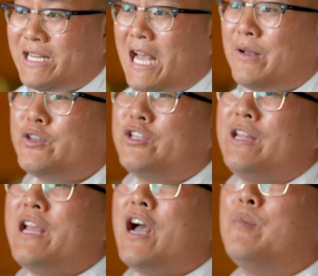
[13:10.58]
to
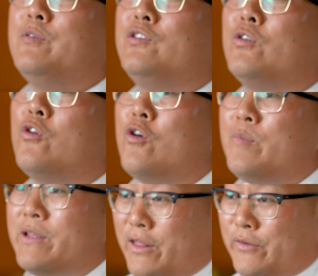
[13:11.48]
actually
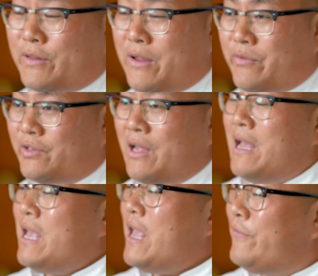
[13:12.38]
absorb the other flavors.
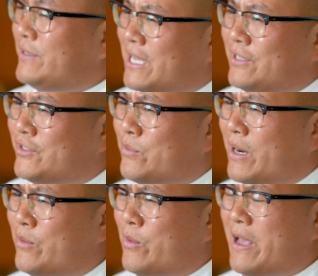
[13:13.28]
If you taste it
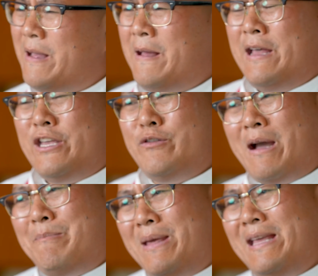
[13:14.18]
right away, you
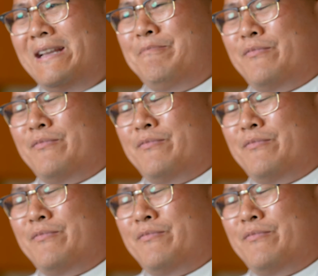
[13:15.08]
might be